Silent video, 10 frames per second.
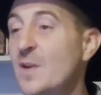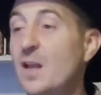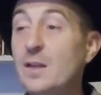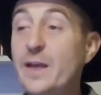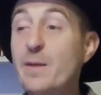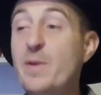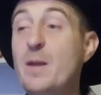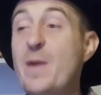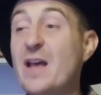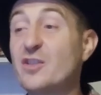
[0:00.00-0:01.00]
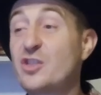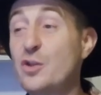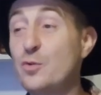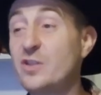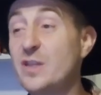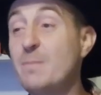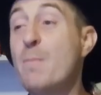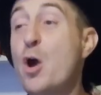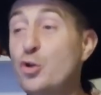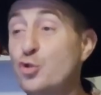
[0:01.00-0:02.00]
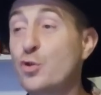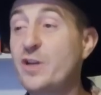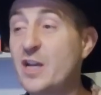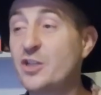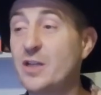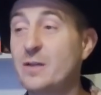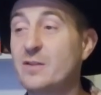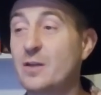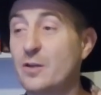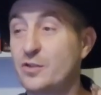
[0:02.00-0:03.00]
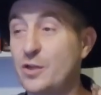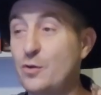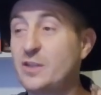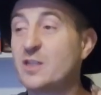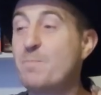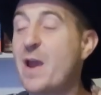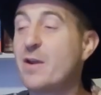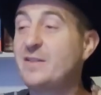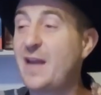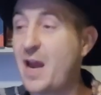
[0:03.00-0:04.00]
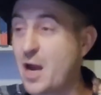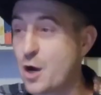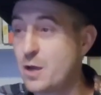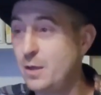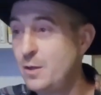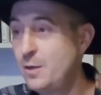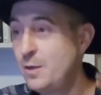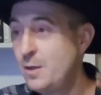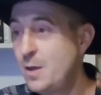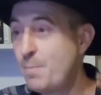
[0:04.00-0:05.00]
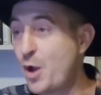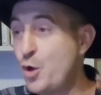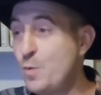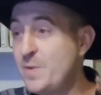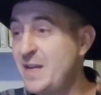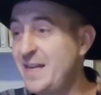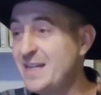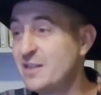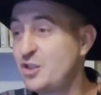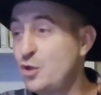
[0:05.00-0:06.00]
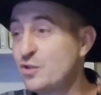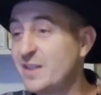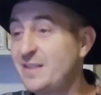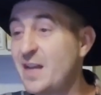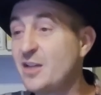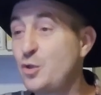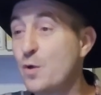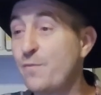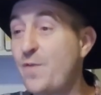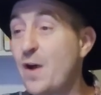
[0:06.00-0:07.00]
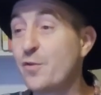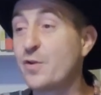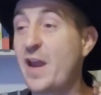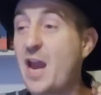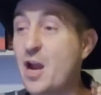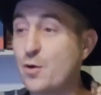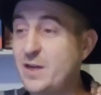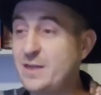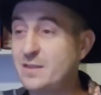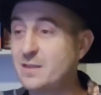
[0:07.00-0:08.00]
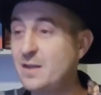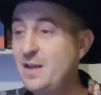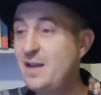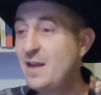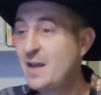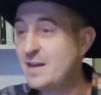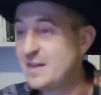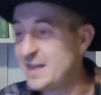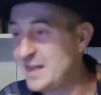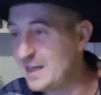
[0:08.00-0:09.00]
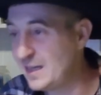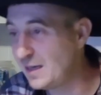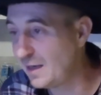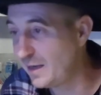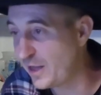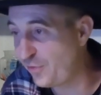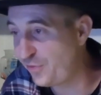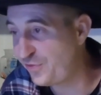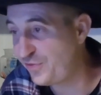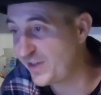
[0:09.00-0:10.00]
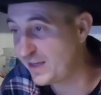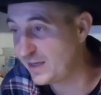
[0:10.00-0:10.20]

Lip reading: A little bit about Zeus. In most traditions, Zeus is married to Hera, by whom he is usually said to have fathered Ares and Eileithyia,